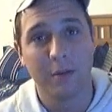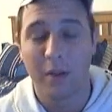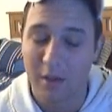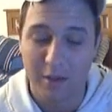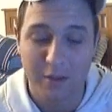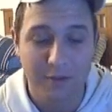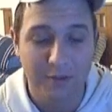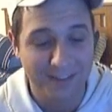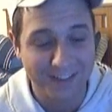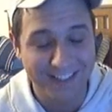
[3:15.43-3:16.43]
hey,
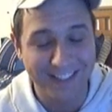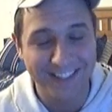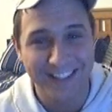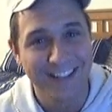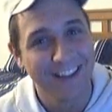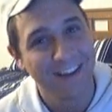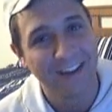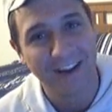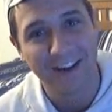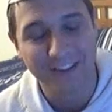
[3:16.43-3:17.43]

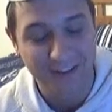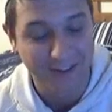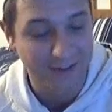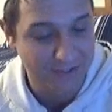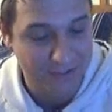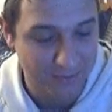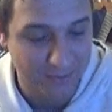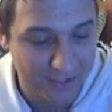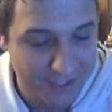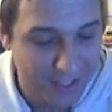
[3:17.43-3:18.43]
I just
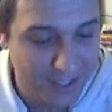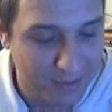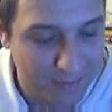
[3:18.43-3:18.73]
wanted to say it.